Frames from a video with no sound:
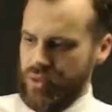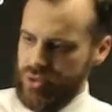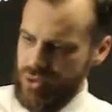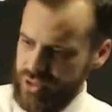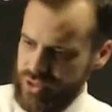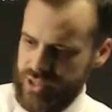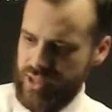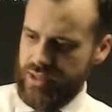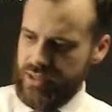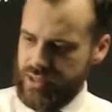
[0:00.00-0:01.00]
You can see
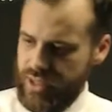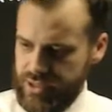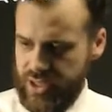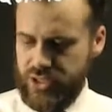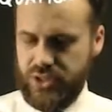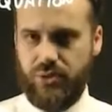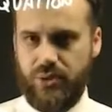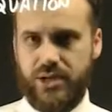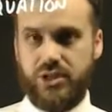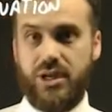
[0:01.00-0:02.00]
this Cartesian
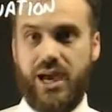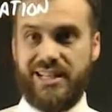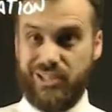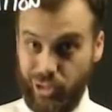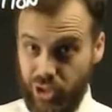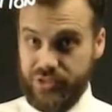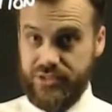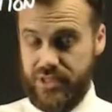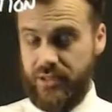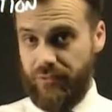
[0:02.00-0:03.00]
equation has
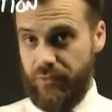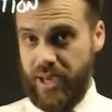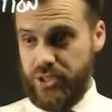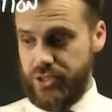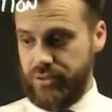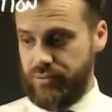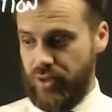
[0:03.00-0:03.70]
lost information.